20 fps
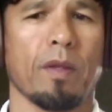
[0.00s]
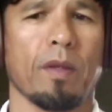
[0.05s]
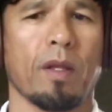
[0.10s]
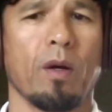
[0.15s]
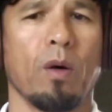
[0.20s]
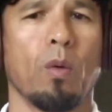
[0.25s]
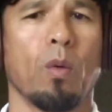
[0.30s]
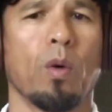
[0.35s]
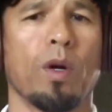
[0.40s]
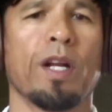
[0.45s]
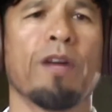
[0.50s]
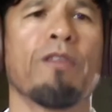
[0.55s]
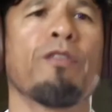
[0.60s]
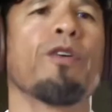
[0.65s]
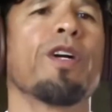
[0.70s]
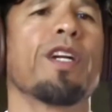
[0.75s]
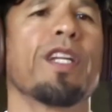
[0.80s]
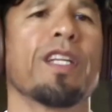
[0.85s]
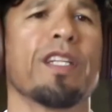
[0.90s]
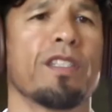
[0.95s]
whatever
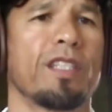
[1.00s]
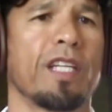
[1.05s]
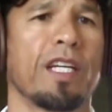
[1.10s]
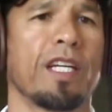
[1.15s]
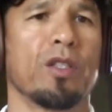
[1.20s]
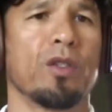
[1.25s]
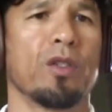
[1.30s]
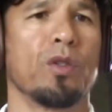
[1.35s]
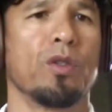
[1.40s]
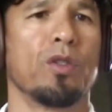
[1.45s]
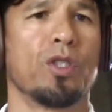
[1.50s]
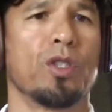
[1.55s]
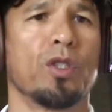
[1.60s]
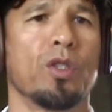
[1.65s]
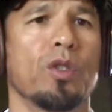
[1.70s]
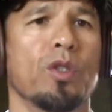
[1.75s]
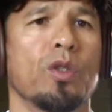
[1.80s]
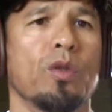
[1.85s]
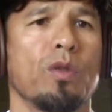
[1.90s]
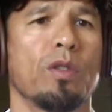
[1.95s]
it is that you
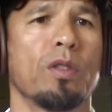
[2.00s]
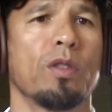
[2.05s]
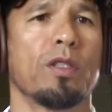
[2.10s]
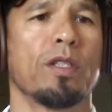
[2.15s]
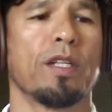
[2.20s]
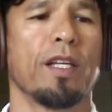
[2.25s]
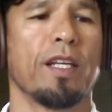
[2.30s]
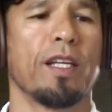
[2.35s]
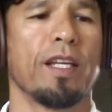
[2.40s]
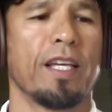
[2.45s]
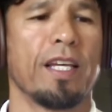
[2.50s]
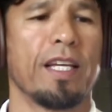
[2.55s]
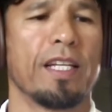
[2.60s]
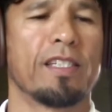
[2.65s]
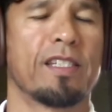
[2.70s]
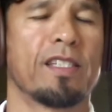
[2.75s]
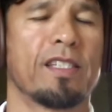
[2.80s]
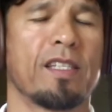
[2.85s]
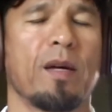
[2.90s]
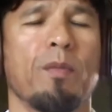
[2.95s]
do, it's
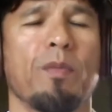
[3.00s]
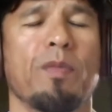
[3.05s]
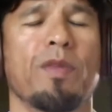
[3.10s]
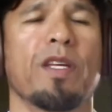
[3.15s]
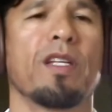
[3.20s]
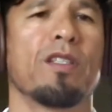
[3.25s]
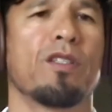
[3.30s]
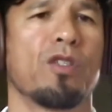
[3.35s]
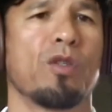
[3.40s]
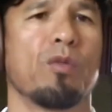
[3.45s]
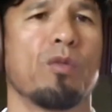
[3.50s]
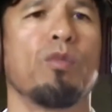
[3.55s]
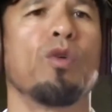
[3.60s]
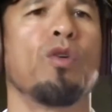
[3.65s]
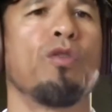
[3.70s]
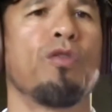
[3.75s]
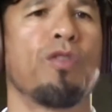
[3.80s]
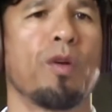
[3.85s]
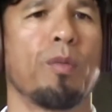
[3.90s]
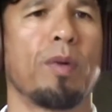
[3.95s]
something to
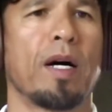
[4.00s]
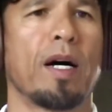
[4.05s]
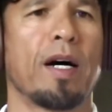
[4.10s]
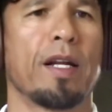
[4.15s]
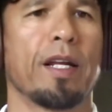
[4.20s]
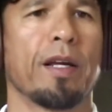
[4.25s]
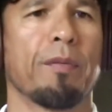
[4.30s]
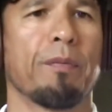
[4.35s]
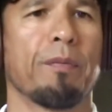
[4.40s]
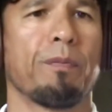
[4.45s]
move the body.